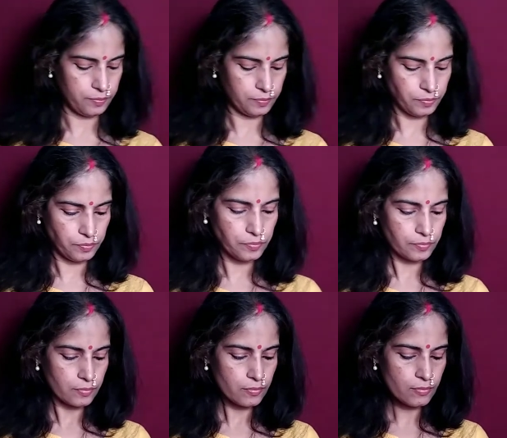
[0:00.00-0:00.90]

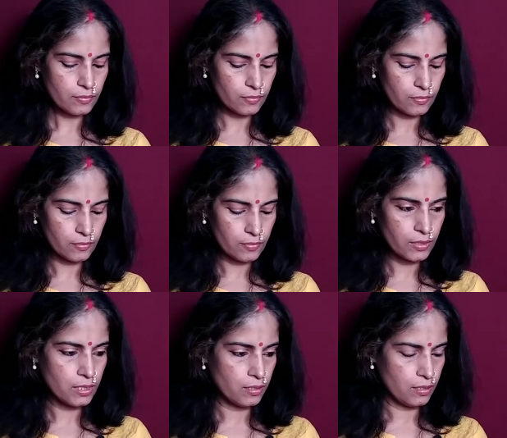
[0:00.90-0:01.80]

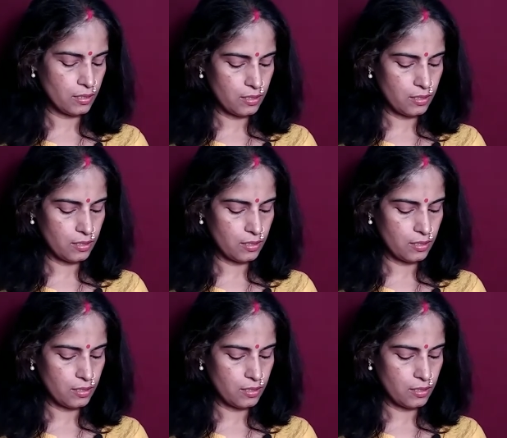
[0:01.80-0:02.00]
(silence)